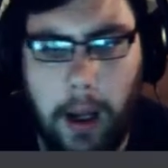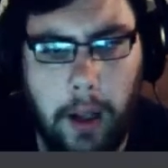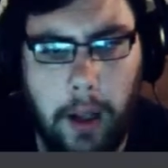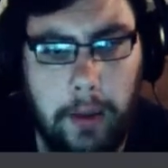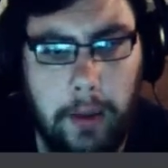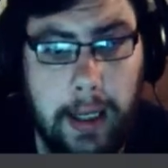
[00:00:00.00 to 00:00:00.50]

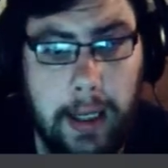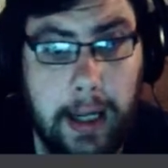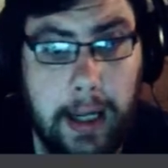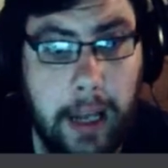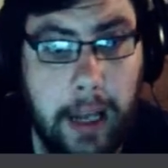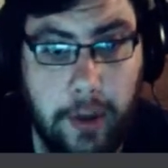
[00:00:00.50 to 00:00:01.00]
So you need
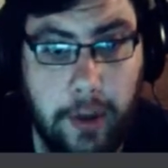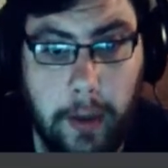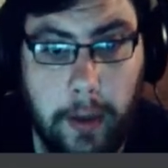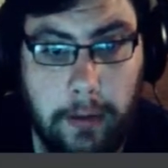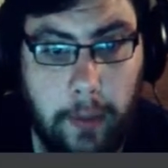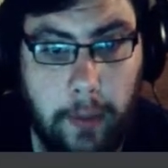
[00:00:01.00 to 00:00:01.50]
actually quite
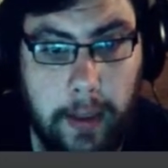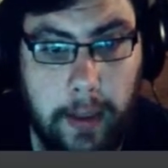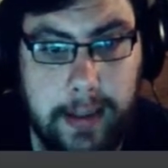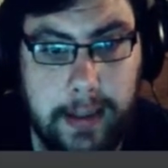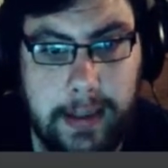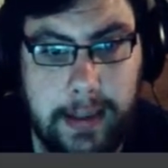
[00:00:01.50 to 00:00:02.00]
a few of these,
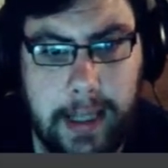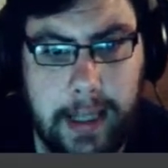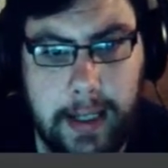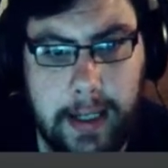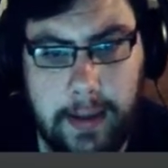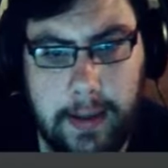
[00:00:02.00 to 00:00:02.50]

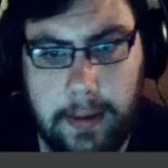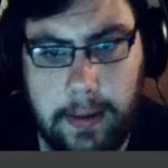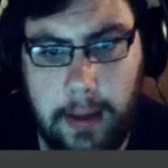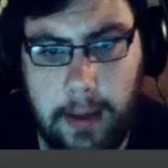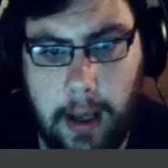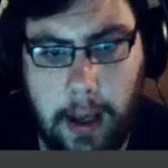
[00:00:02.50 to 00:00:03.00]
6
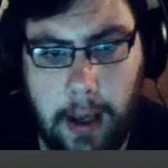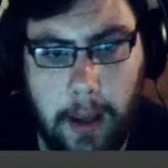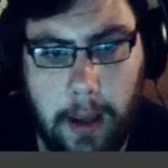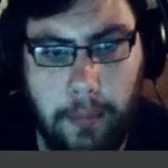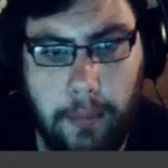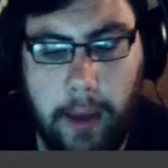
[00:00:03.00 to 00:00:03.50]

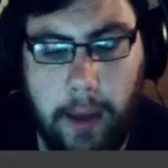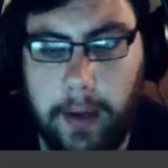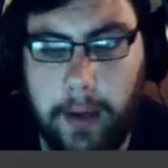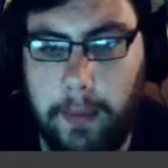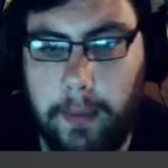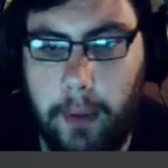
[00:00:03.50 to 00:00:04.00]

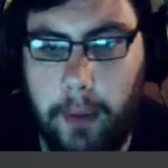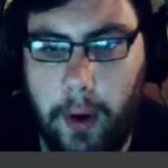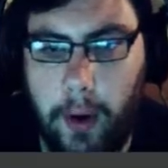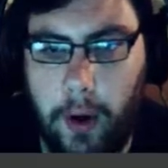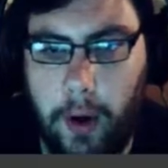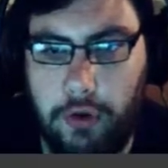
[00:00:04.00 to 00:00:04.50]
bricks
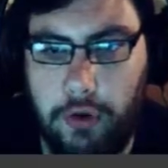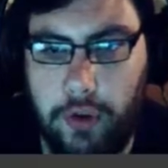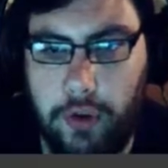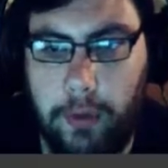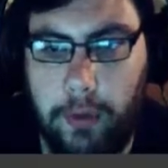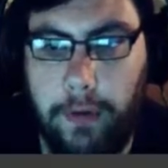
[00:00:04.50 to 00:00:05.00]
per
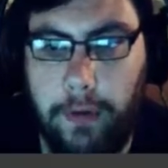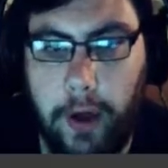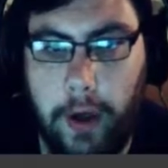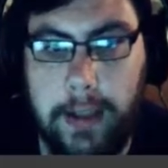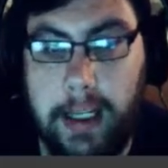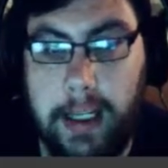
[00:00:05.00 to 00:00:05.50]
crucible
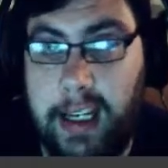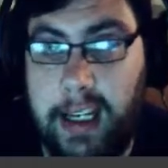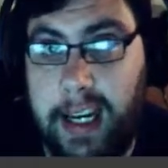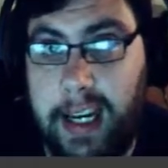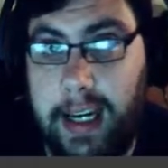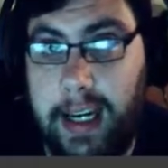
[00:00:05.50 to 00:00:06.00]
furnace, and you
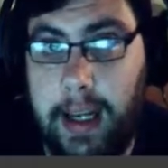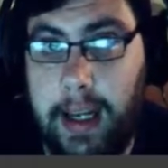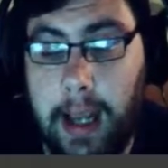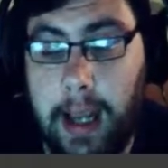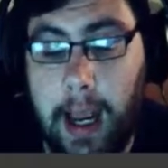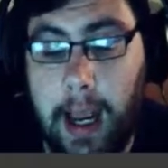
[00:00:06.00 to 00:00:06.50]
need
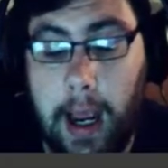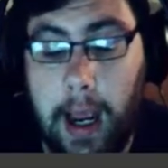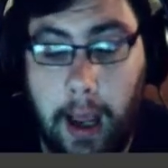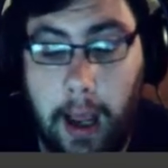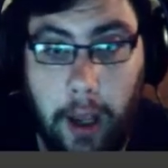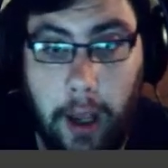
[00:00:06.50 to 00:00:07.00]

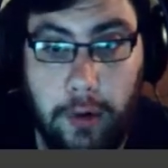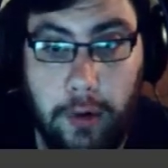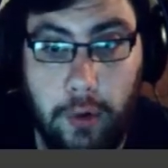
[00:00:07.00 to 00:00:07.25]
2